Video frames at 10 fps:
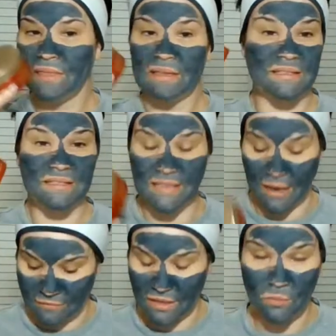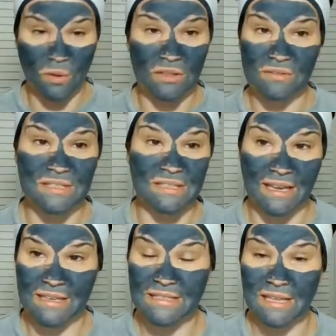This is definitely one of those
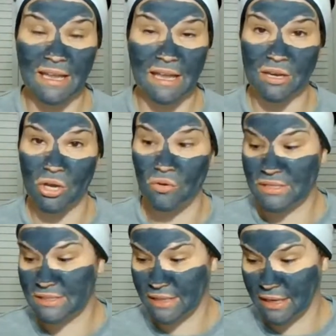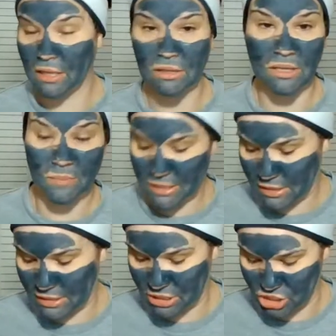things that I know it's like a limited
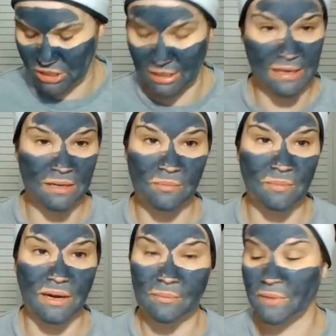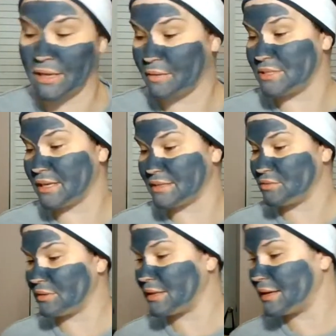edition item, but I'm like obsessed
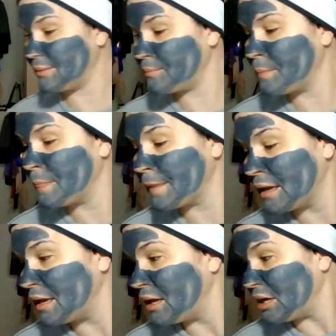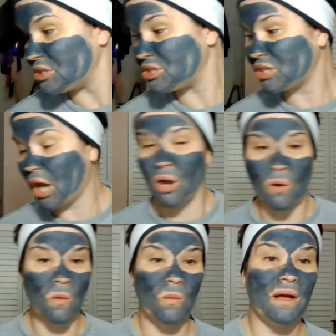with it.
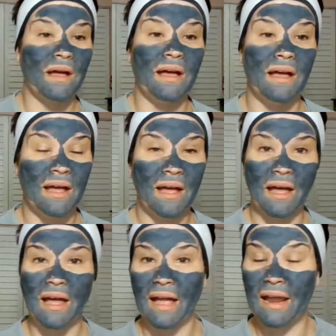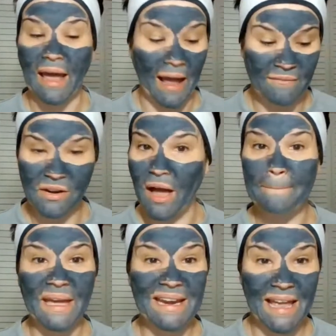So, and I have not
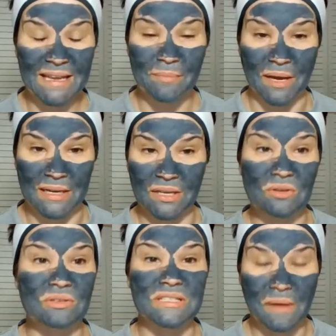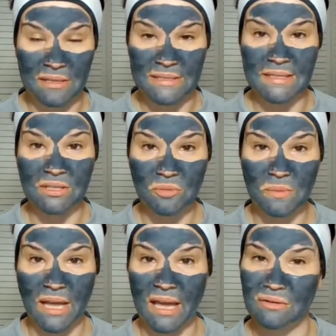met anybody who smells the
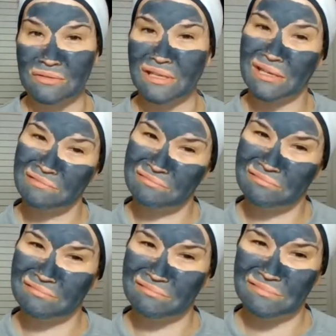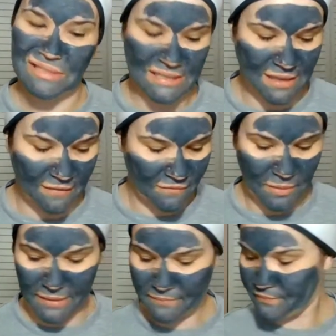Illuminea and is like, that's not for
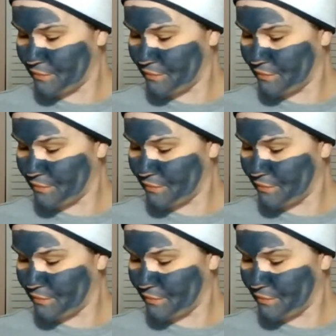me.